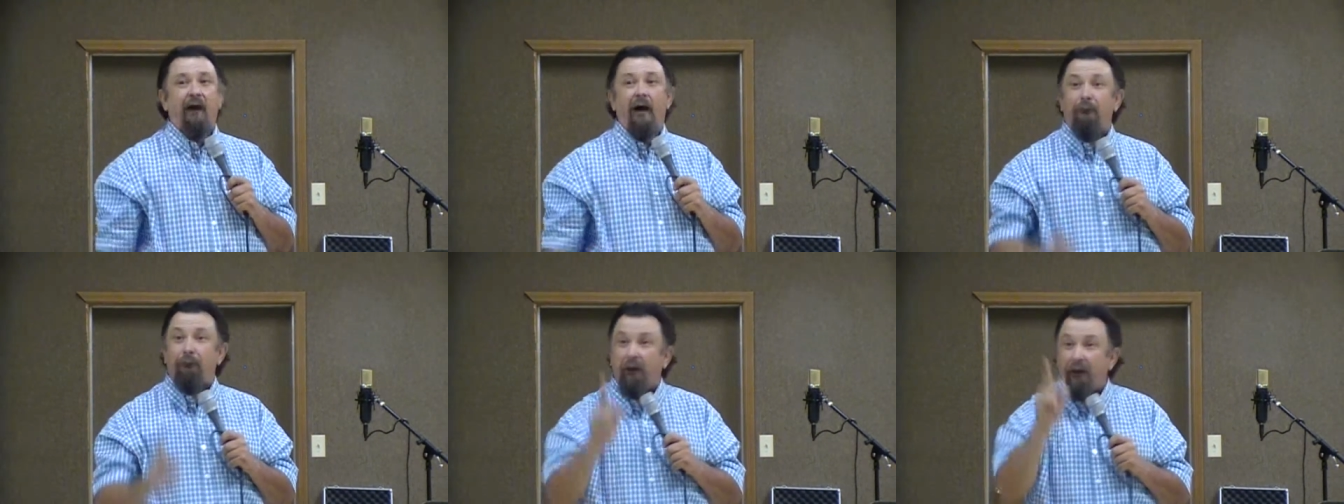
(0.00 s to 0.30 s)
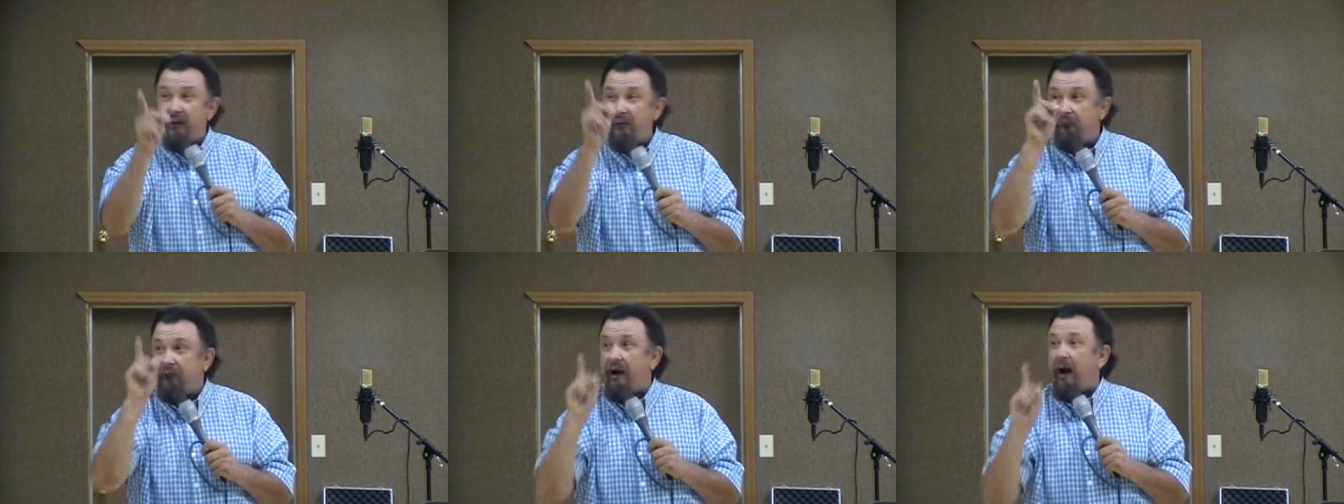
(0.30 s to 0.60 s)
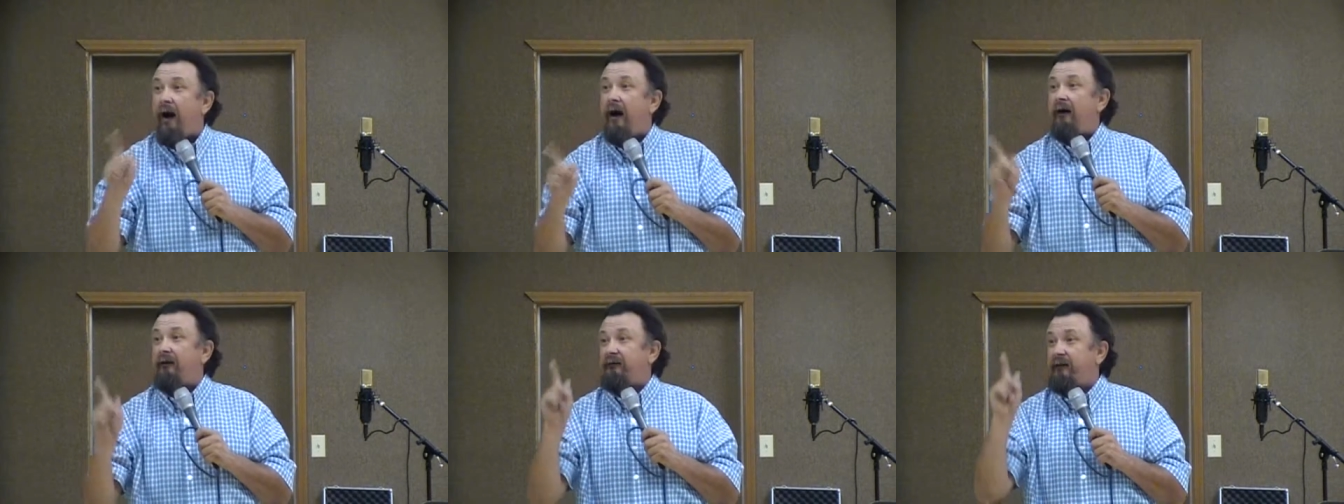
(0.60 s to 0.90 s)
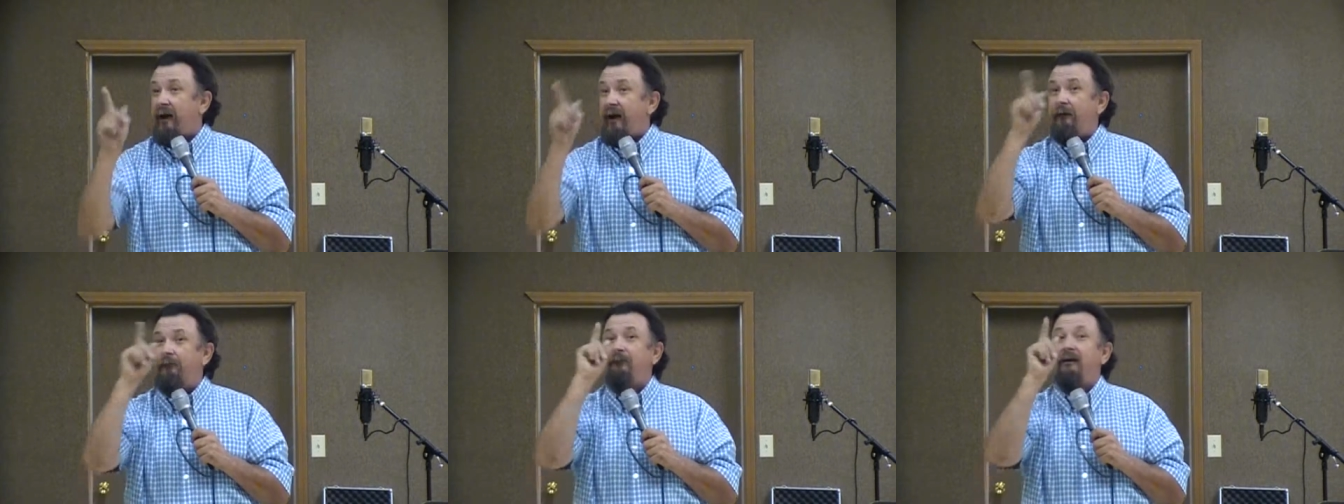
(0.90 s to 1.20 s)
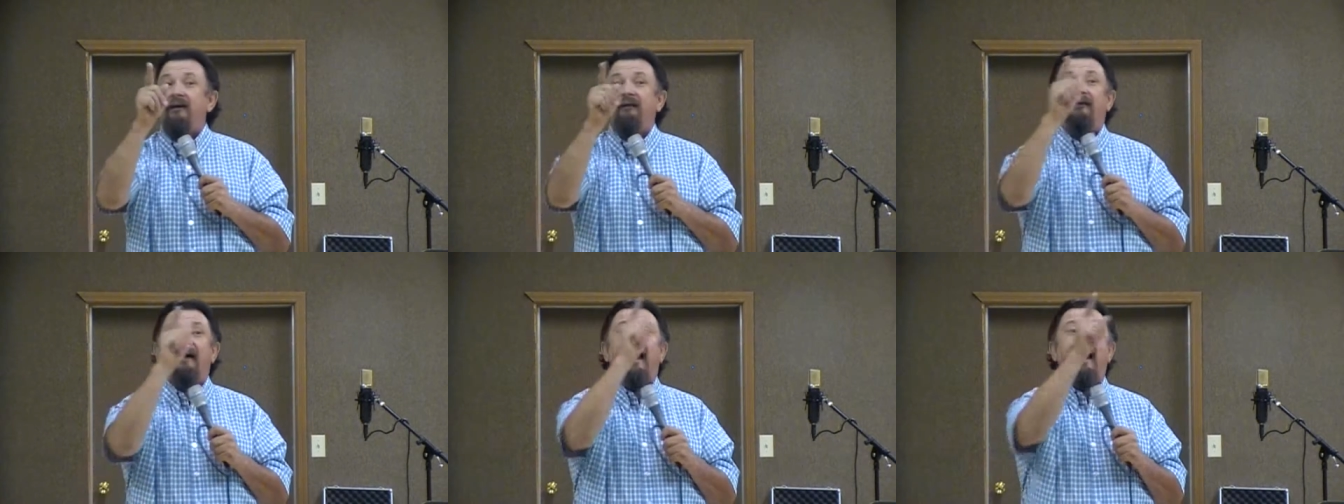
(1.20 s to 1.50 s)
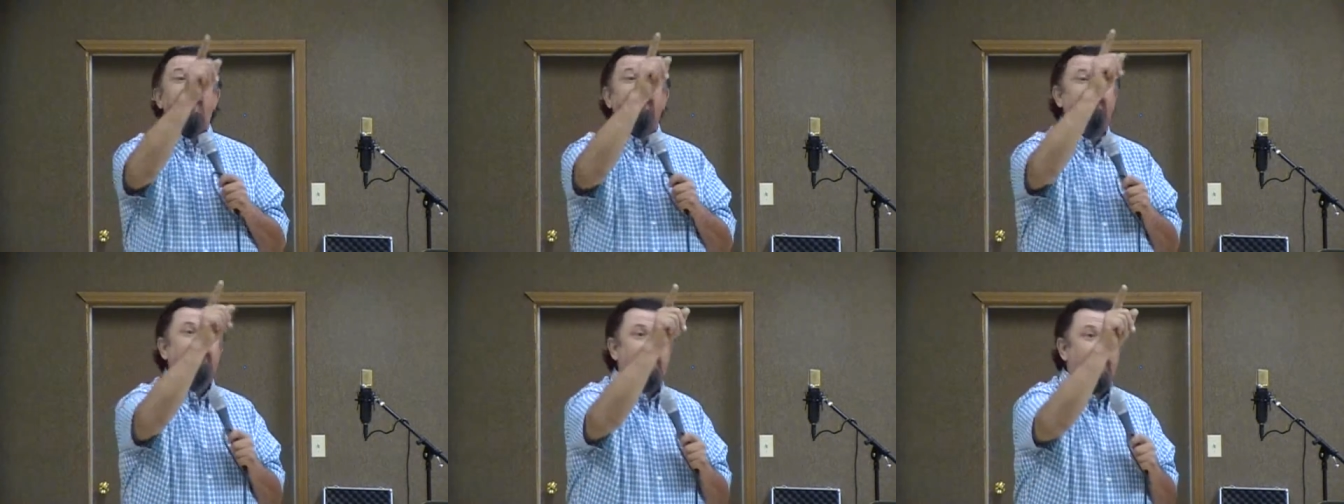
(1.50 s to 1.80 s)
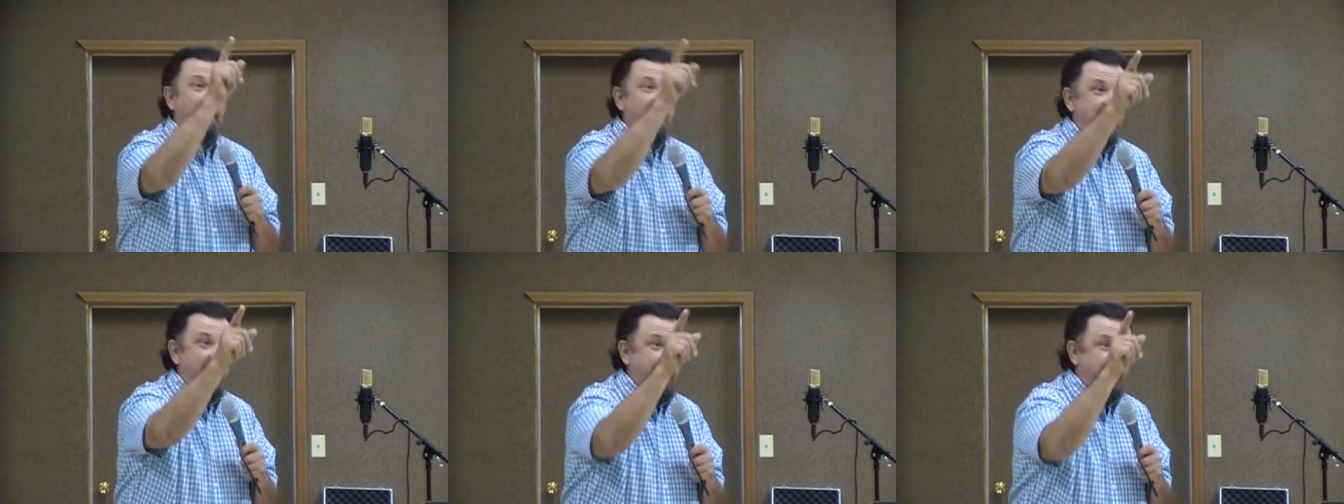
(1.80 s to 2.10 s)
I believe God gave me that
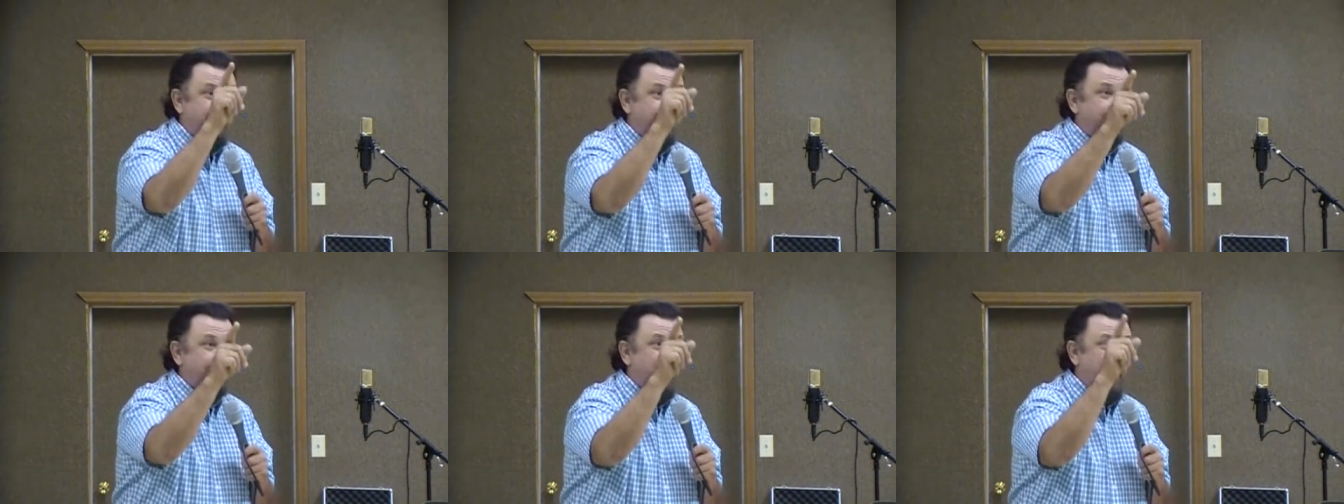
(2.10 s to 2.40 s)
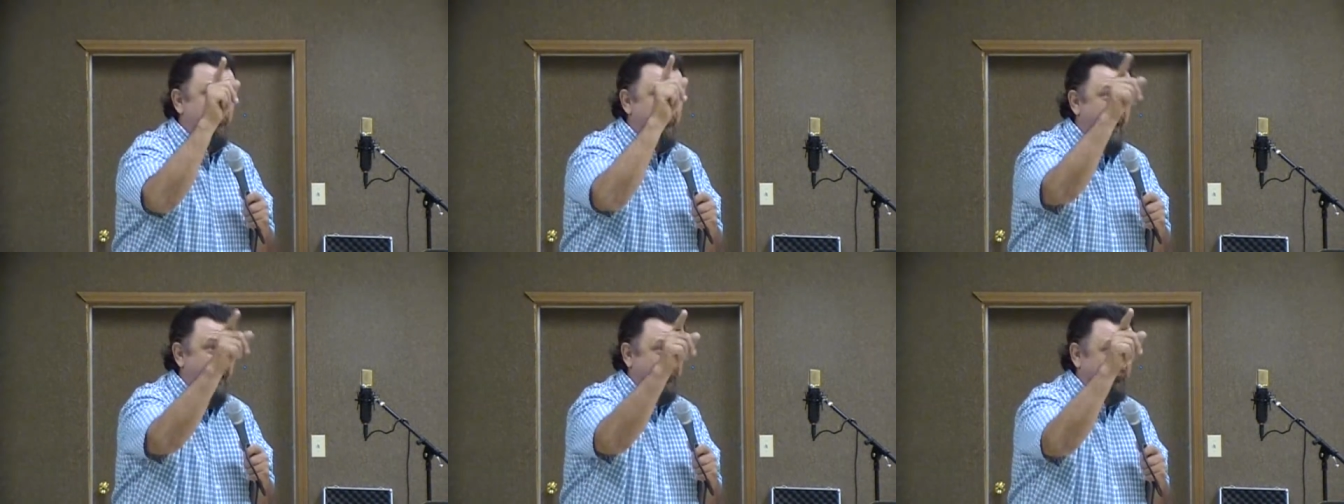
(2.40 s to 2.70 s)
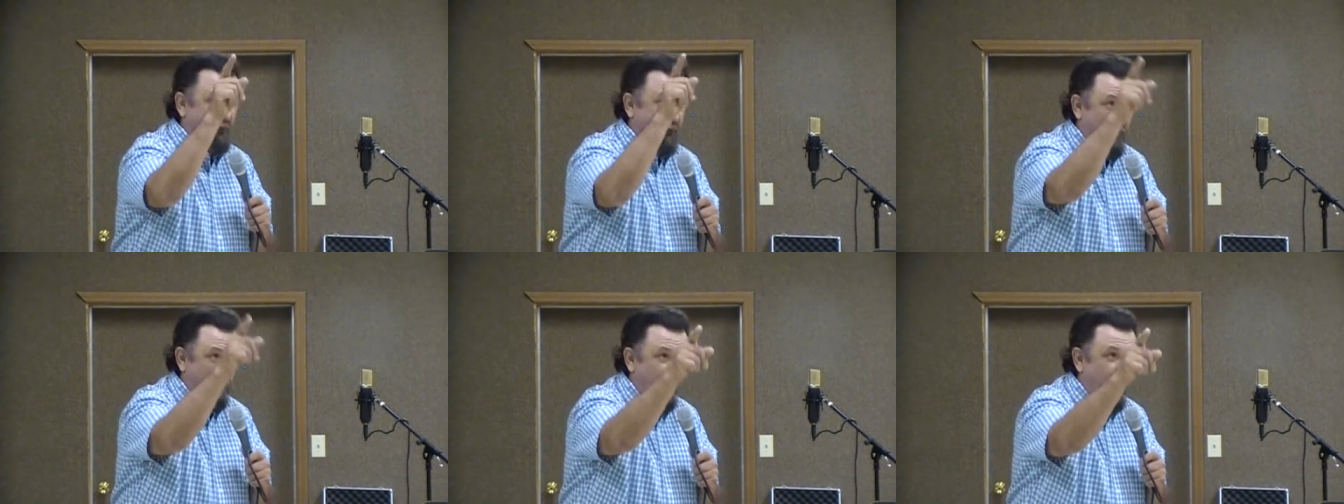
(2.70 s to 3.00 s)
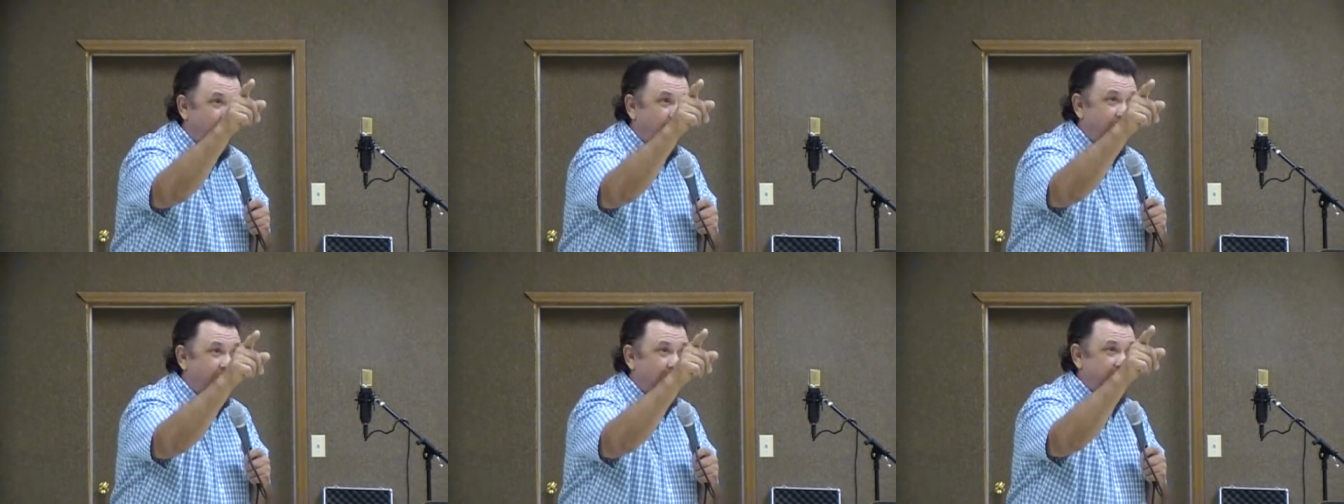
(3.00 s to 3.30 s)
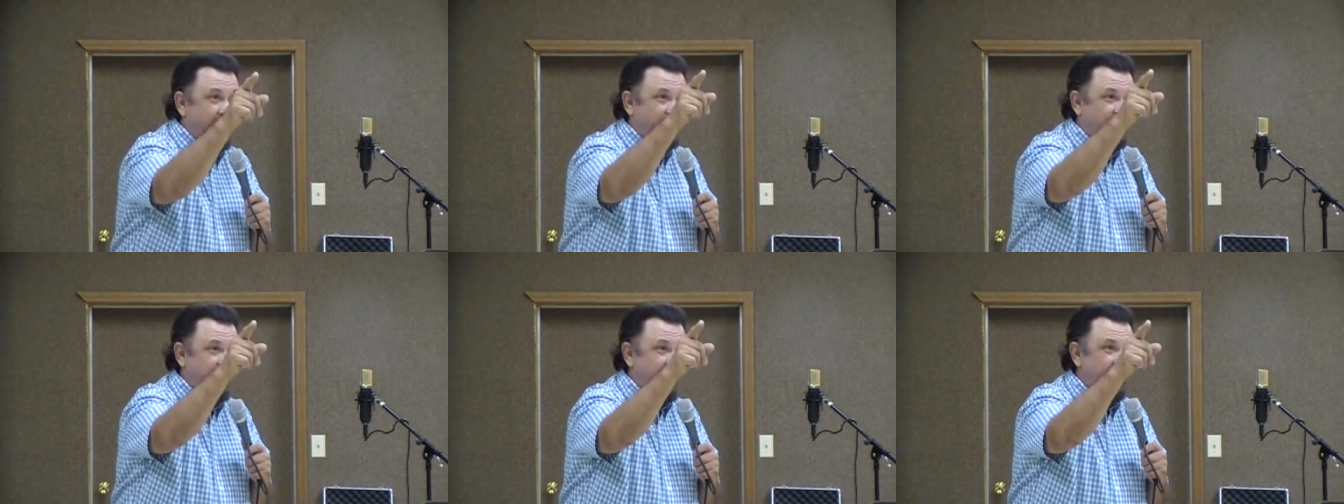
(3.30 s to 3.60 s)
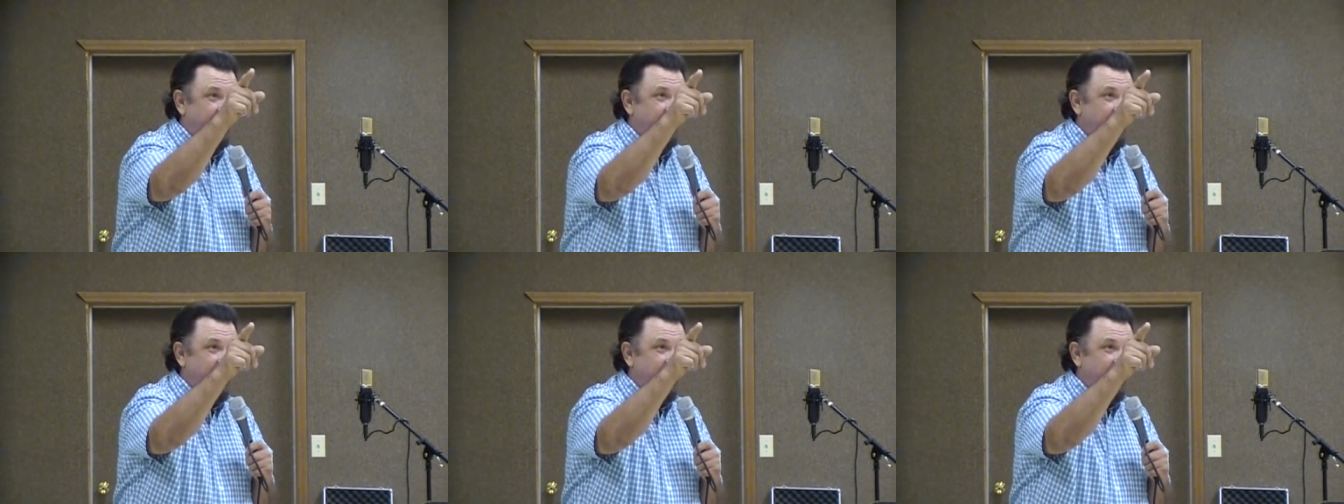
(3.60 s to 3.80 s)
dream about the garage